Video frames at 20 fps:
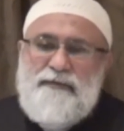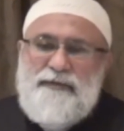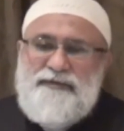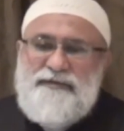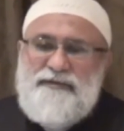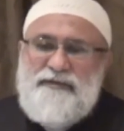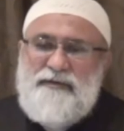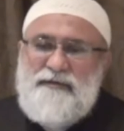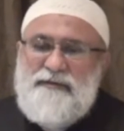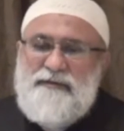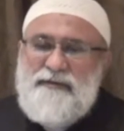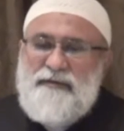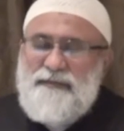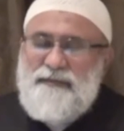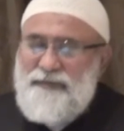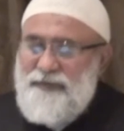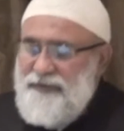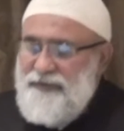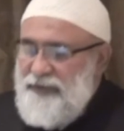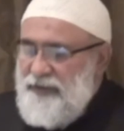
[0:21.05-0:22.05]
We seek the
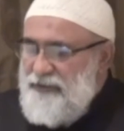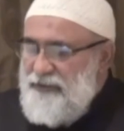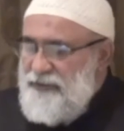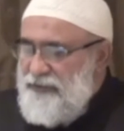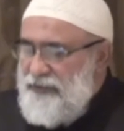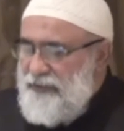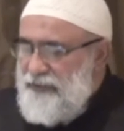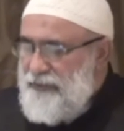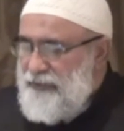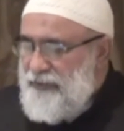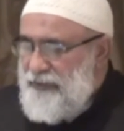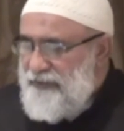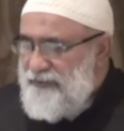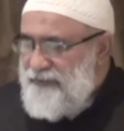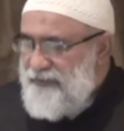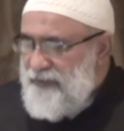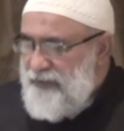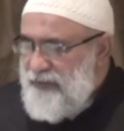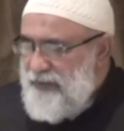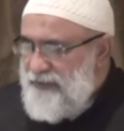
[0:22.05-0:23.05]
protection of
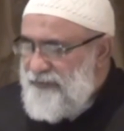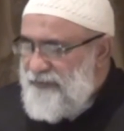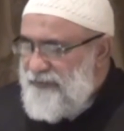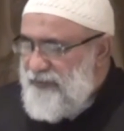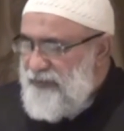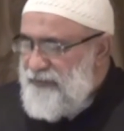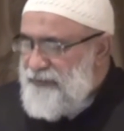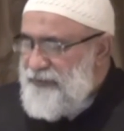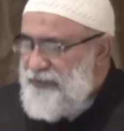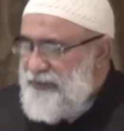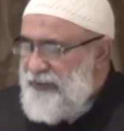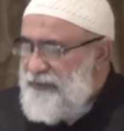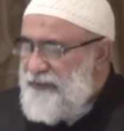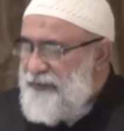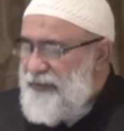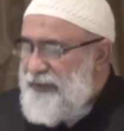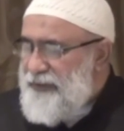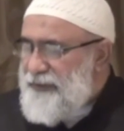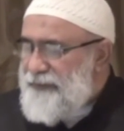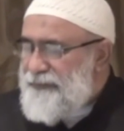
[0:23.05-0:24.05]
God from
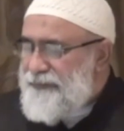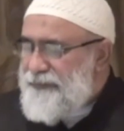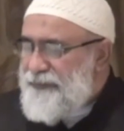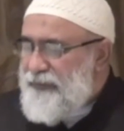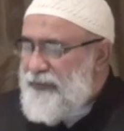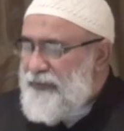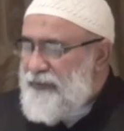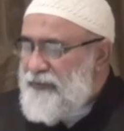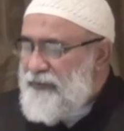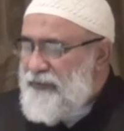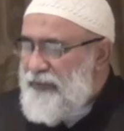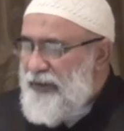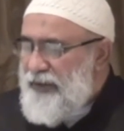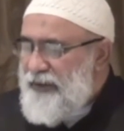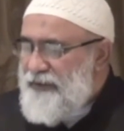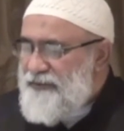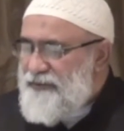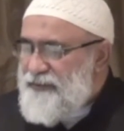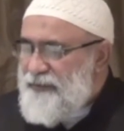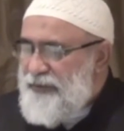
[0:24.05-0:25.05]
Shaytan, who
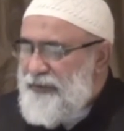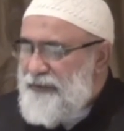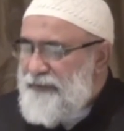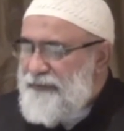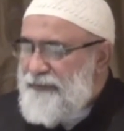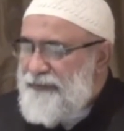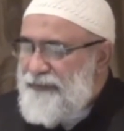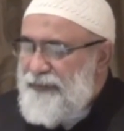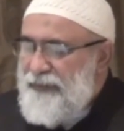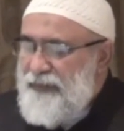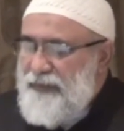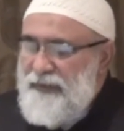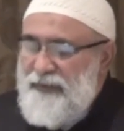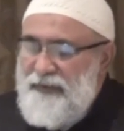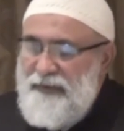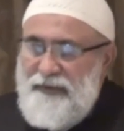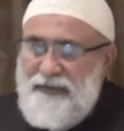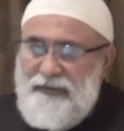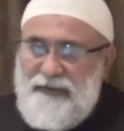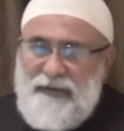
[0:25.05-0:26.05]
has been
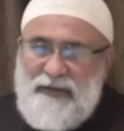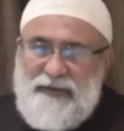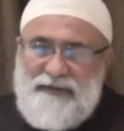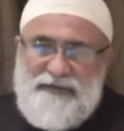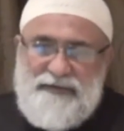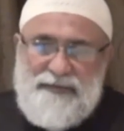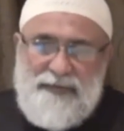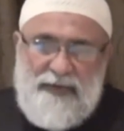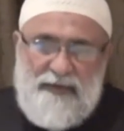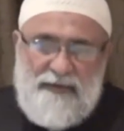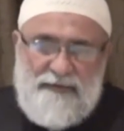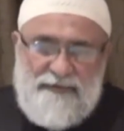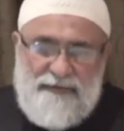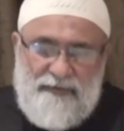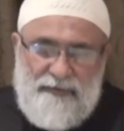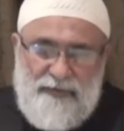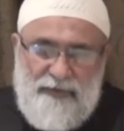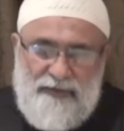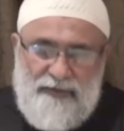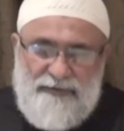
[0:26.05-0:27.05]
expelled
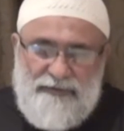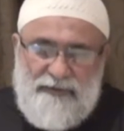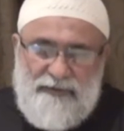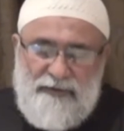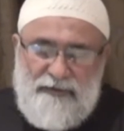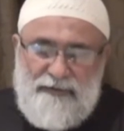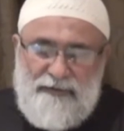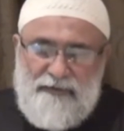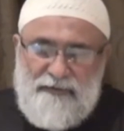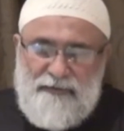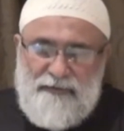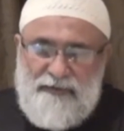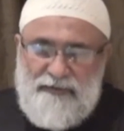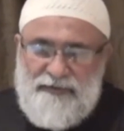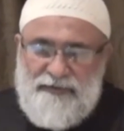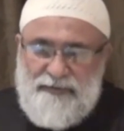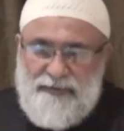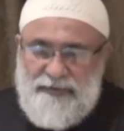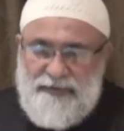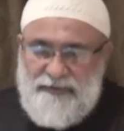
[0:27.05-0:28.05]
from God's kingdom
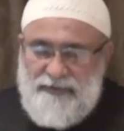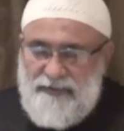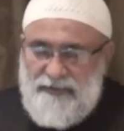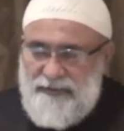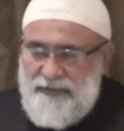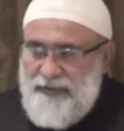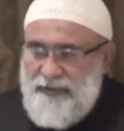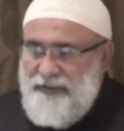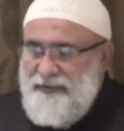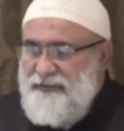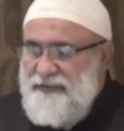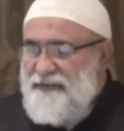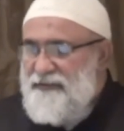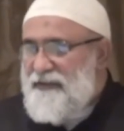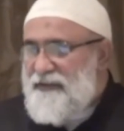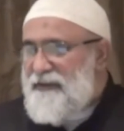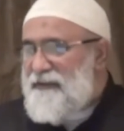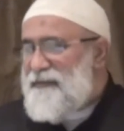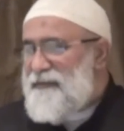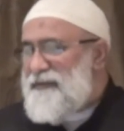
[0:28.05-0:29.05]
of special grace
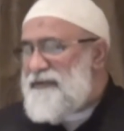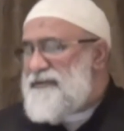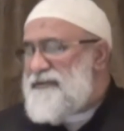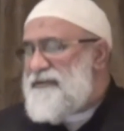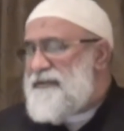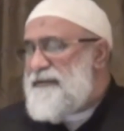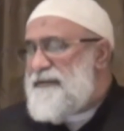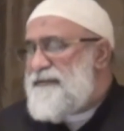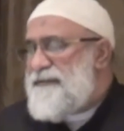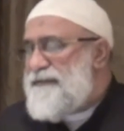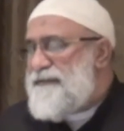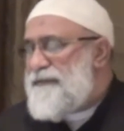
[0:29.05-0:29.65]
and mercy.